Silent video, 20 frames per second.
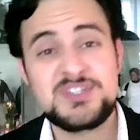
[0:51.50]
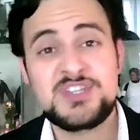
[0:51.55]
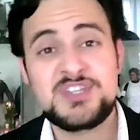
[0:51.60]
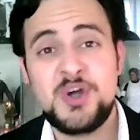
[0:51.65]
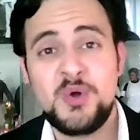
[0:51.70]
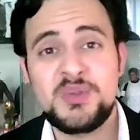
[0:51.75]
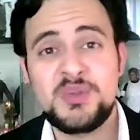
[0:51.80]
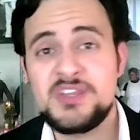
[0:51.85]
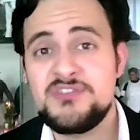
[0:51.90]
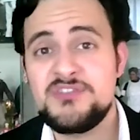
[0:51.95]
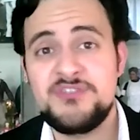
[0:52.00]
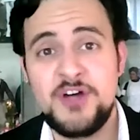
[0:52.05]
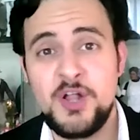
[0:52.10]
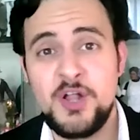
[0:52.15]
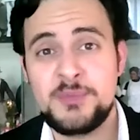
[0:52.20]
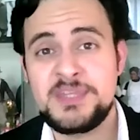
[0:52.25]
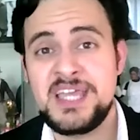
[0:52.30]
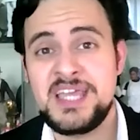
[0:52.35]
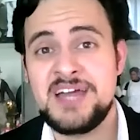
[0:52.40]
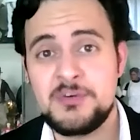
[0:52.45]
was the only film
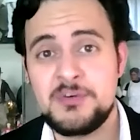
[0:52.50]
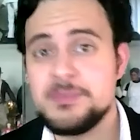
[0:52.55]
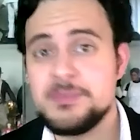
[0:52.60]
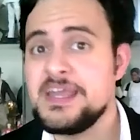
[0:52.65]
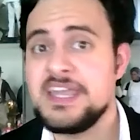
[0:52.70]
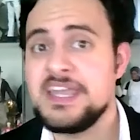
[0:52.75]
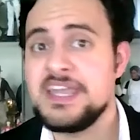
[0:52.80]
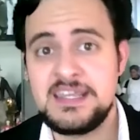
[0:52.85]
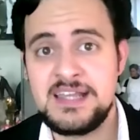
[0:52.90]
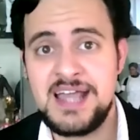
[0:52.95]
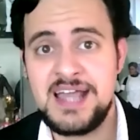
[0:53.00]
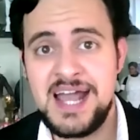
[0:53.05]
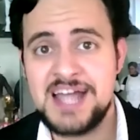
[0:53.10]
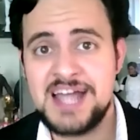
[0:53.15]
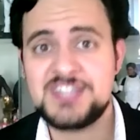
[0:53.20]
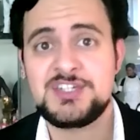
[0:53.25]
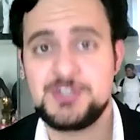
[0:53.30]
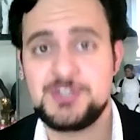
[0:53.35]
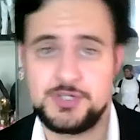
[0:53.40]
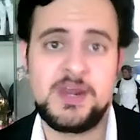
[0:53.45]
he ever made
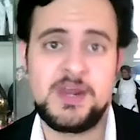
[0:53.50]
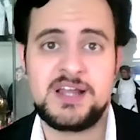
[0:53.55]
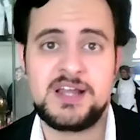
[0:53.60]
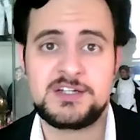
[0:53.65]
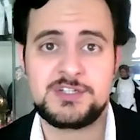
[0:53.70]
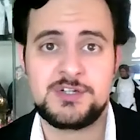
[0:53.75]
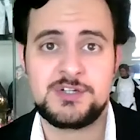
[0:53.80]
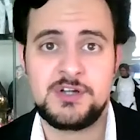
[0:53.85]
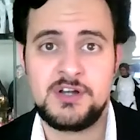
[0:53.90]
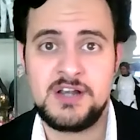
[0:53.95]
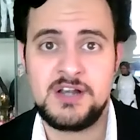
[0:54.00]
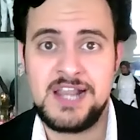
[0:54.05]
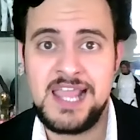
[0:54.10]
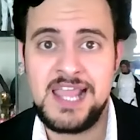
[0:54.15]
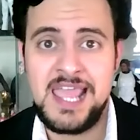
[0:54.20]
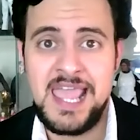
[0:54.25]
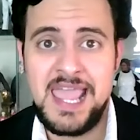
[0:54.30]
as a director,